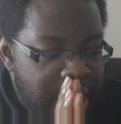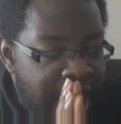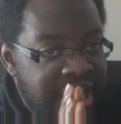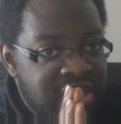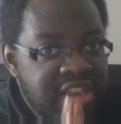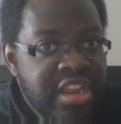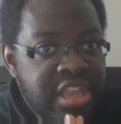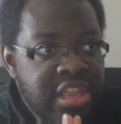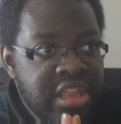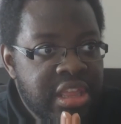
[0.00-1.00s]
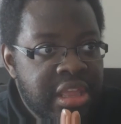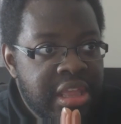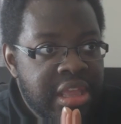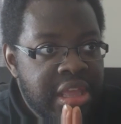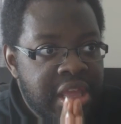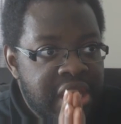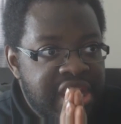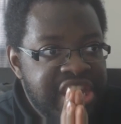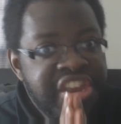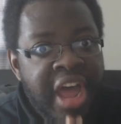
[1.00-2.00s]
I didn't
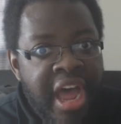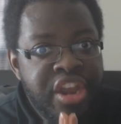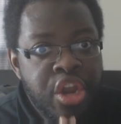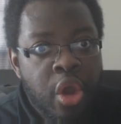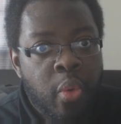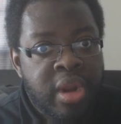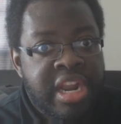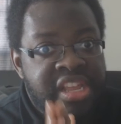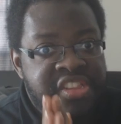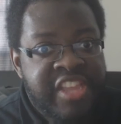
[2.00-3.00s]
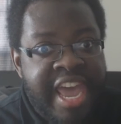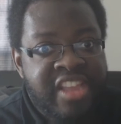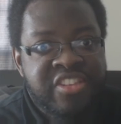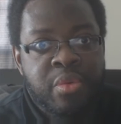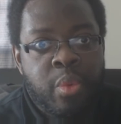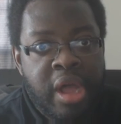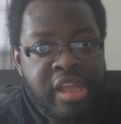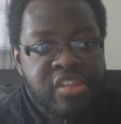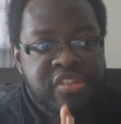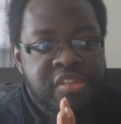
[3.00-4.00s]
not know what an assassin
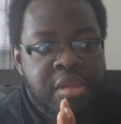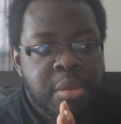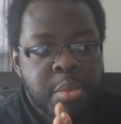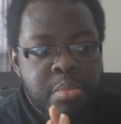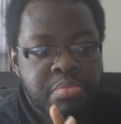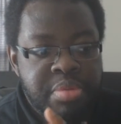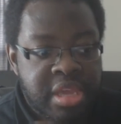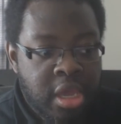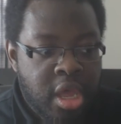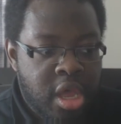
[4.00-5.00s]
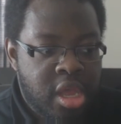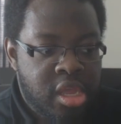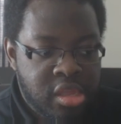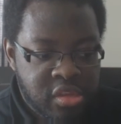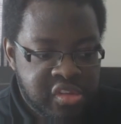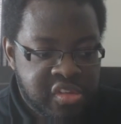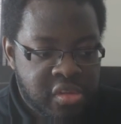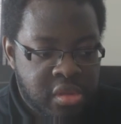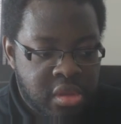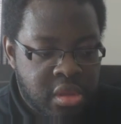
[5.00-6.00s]
was, because
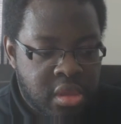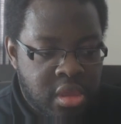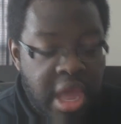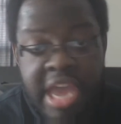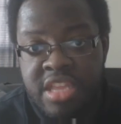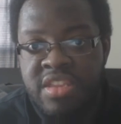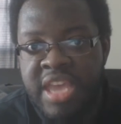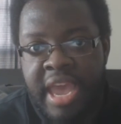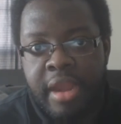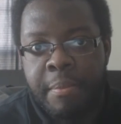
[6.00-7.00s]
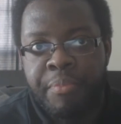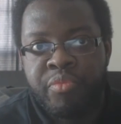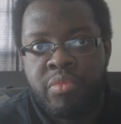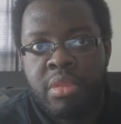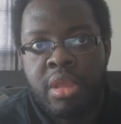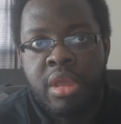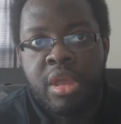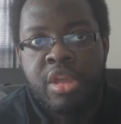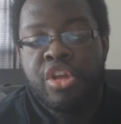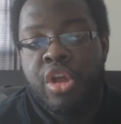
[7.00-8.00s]
I did.
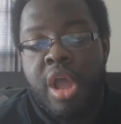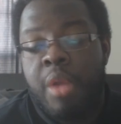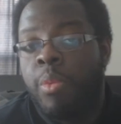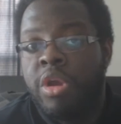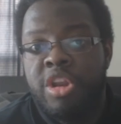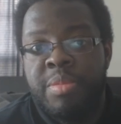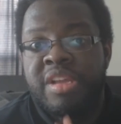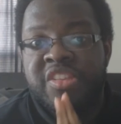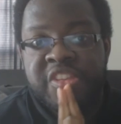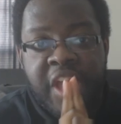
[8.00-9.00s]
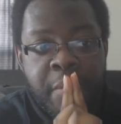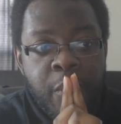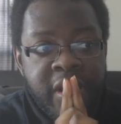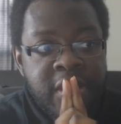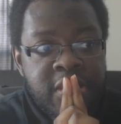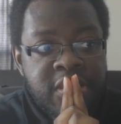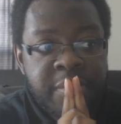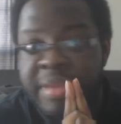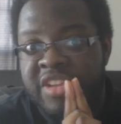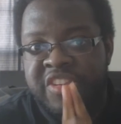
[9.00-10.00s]
I wanted to be
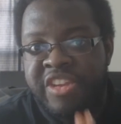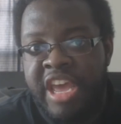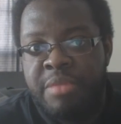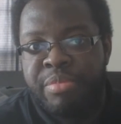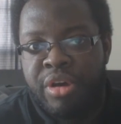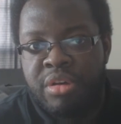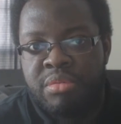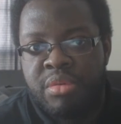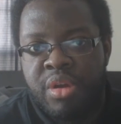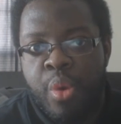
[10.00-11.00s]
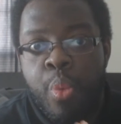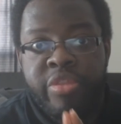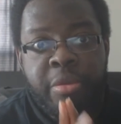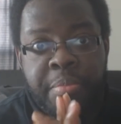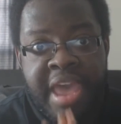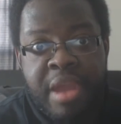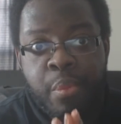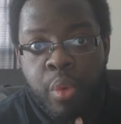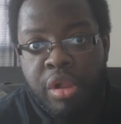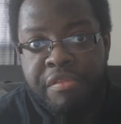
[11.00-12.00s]
a sniper with a pet
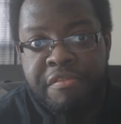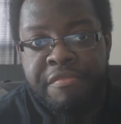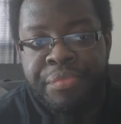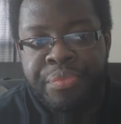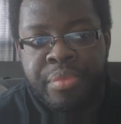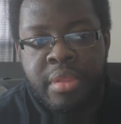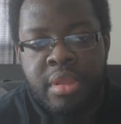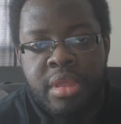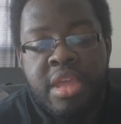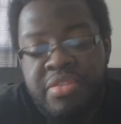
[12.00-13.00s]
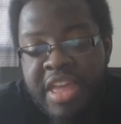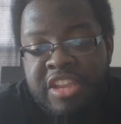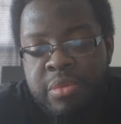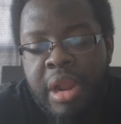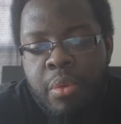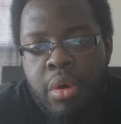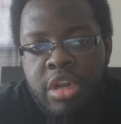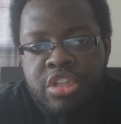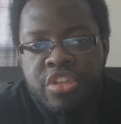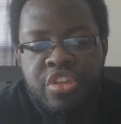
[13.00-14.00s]
wolf. That's what I
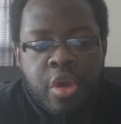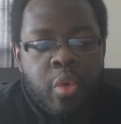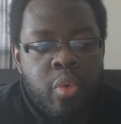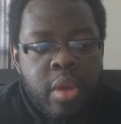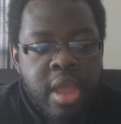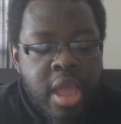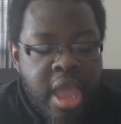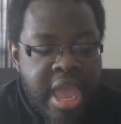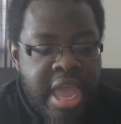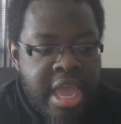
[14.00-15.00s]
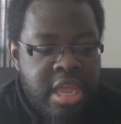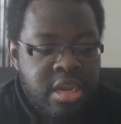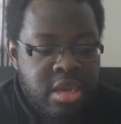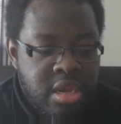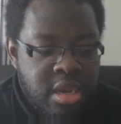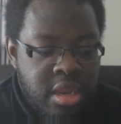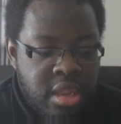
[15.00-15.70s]
wanted to do. And